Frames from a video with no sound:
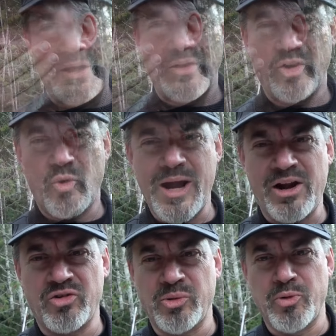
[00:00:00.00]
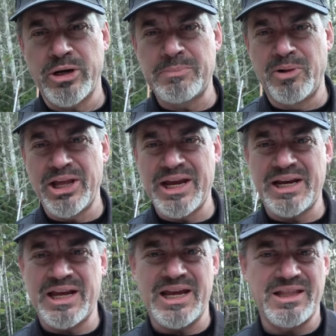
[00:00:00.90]
The crackers are pretty
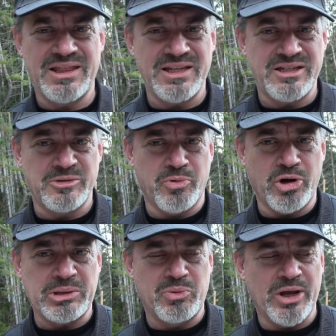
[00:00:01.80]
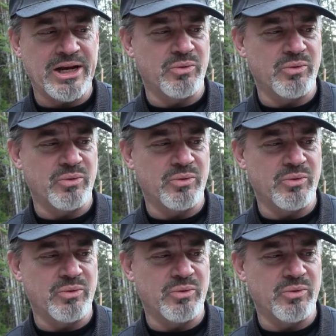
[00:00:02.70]
plain, and this is pretty plain.